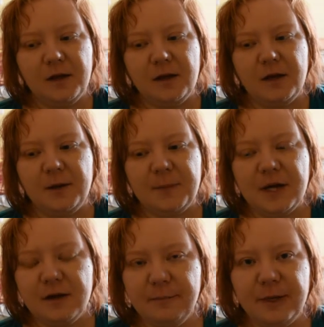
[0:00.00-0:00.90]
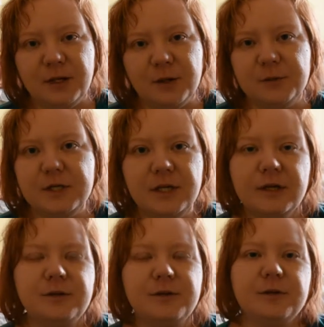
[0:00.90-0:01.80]
I have my notes
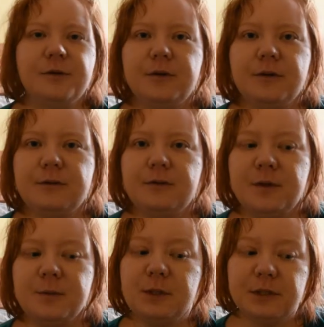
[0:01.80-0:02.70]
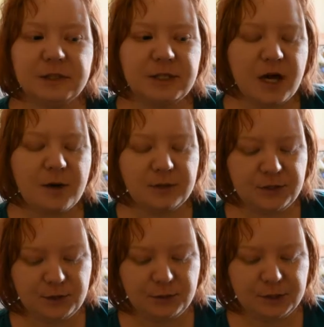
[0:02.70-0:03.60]
here, so if I'm looking down
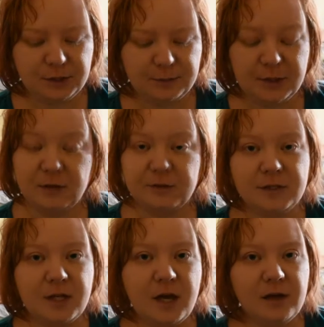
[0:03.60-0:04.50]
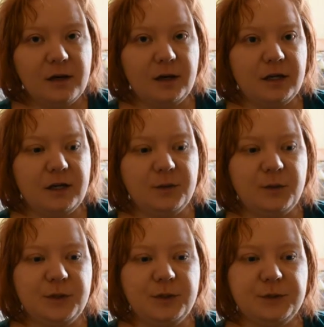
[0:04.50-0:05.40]
it's usually because I kind of
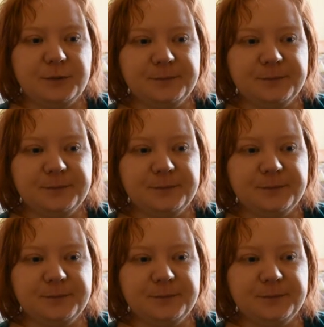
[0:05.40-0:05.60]
want to,